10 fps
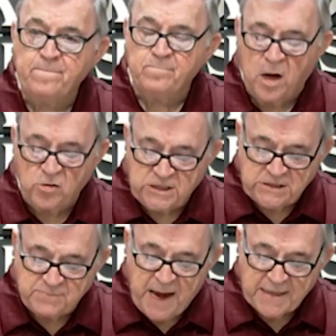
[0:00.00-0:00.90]
Moses
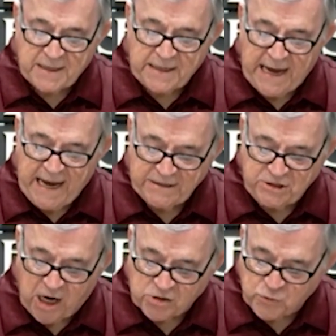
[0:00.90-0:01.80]
is about to die.
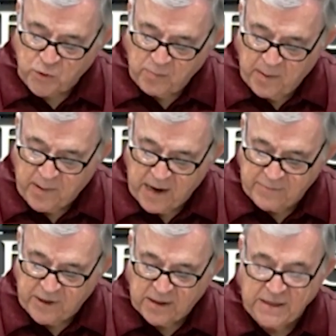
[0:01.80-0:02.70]
Joshua will
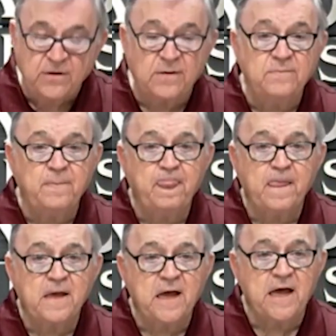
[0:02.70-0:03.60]
become their leader,
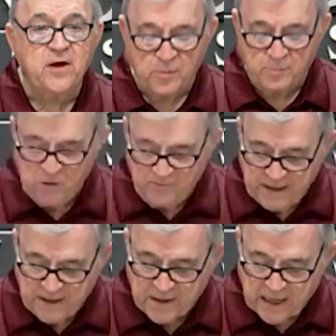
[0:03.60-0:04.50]
and they're to move
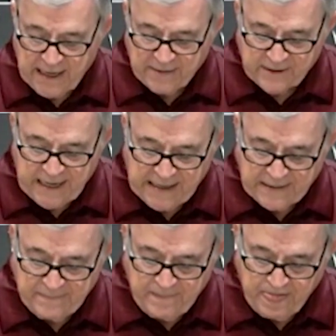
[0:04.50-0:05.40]
into the land of
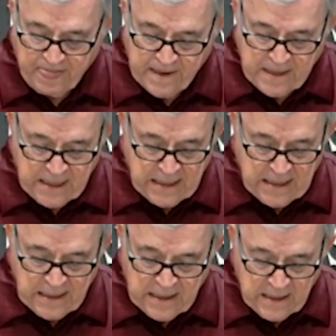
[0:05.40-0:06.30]
Canaan.
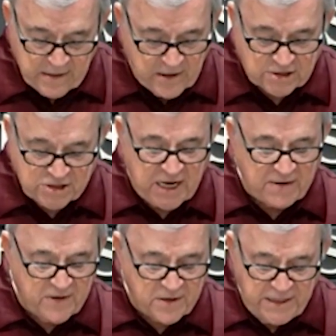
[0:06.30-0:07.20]
There's
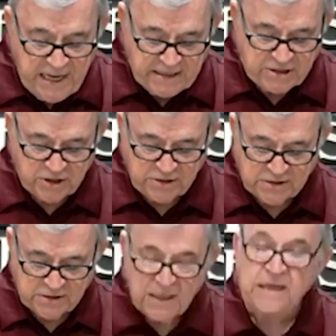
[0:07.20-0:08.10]
seven
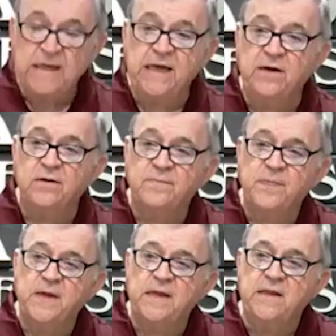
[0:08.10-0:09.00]
nations here
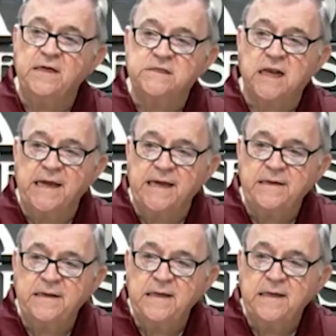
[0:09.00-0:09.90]
in this
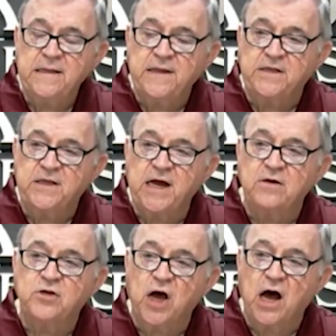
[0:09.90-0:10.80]
land that
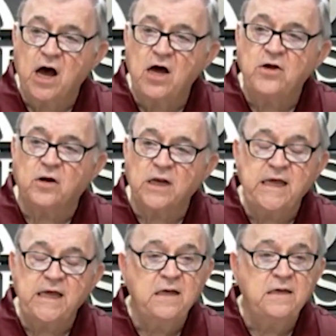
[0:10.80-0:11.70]
they're to
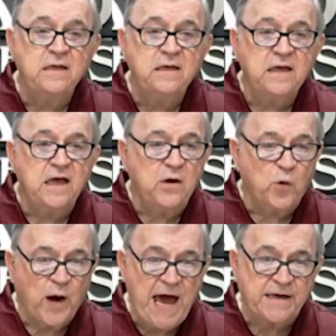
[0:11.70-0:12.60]
utterly
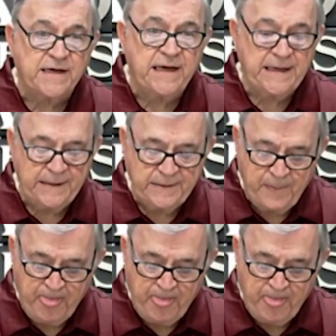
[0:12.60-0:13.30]
eradicate.